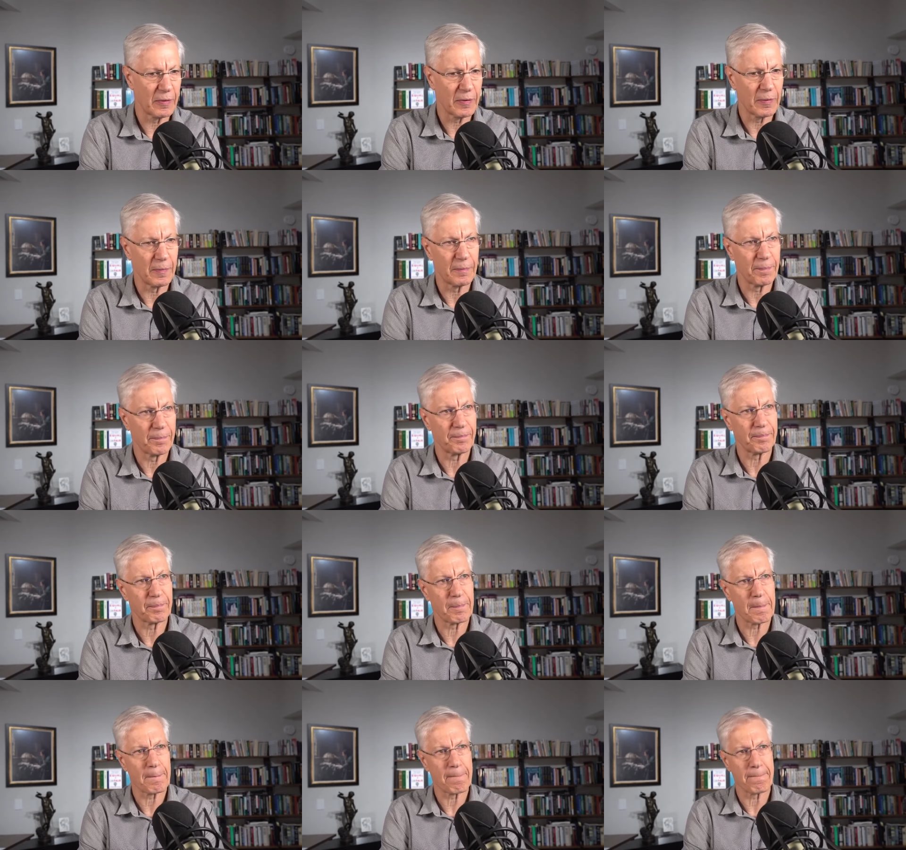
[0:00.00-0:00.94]

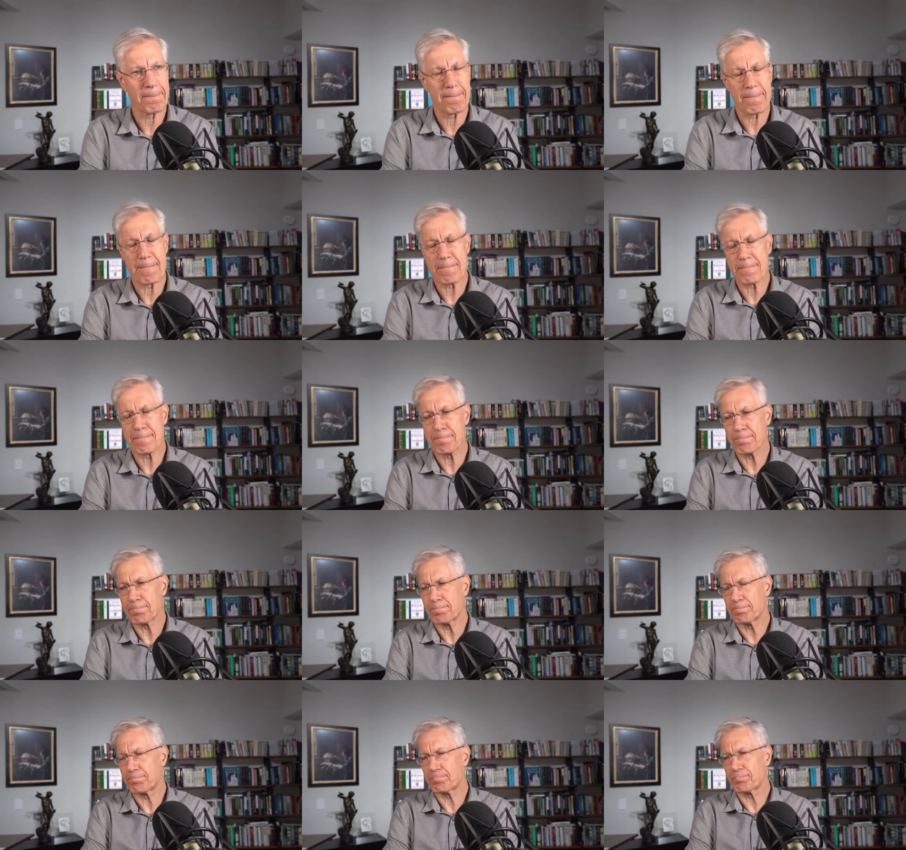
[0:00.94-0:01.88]

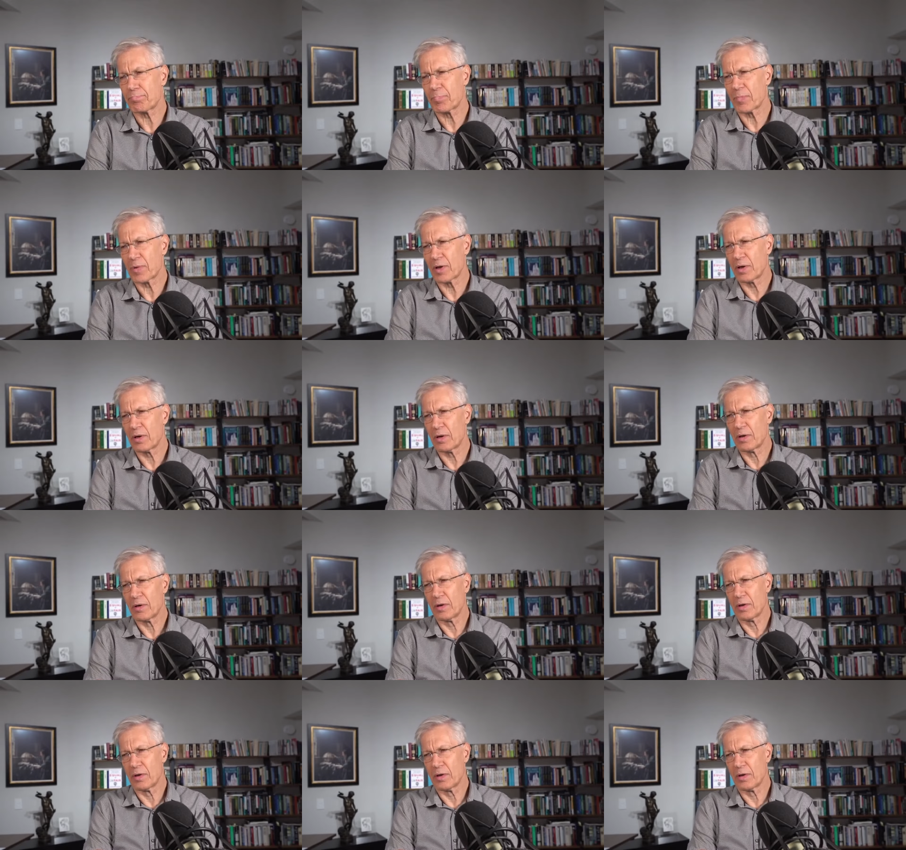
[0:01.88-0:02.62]
(no one is talking)